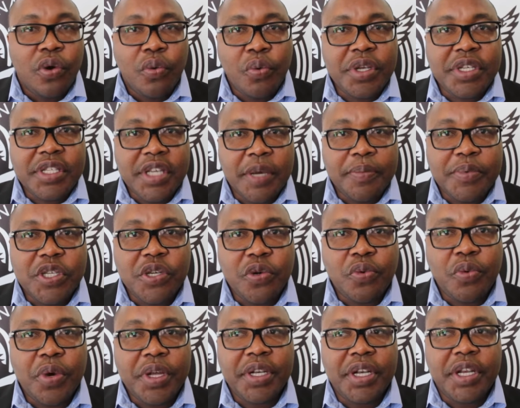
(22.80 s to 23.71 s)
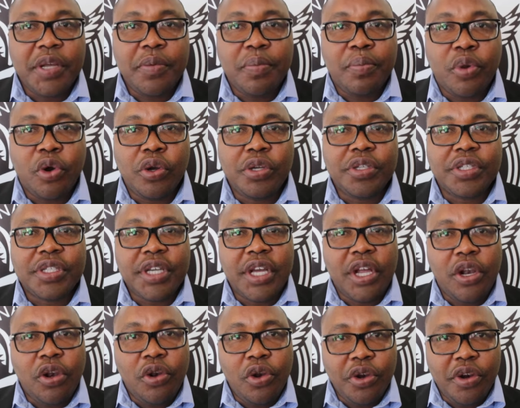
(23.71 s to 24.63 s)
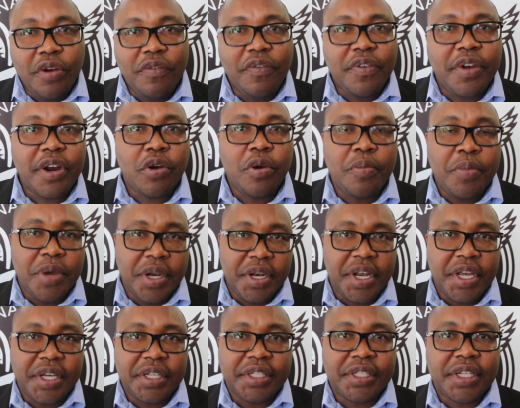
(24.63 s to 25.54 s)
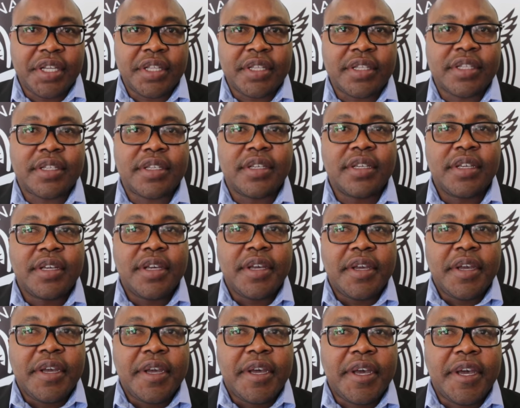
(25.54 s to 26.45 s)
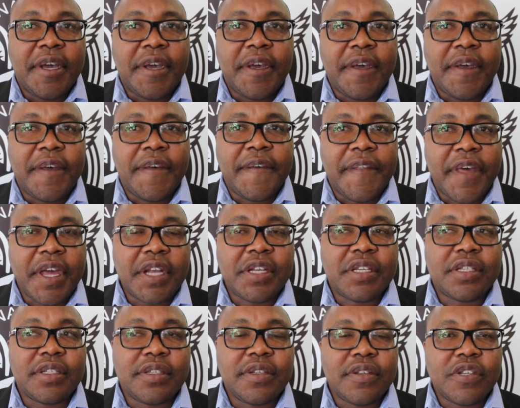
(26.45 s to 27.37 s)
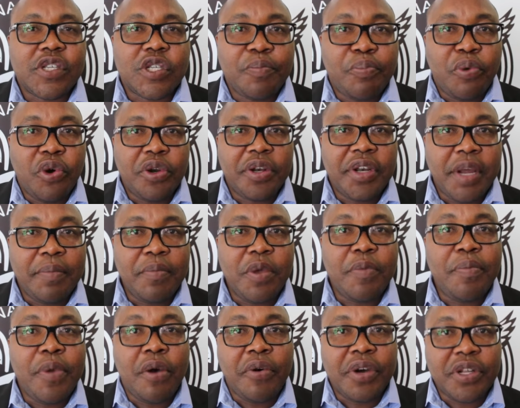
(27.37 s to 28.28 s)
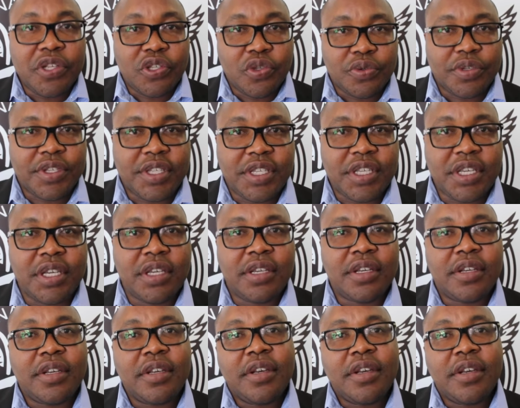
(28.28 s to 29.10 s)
which subsequently brought a lot of recommendations that Sport Namibia wants to see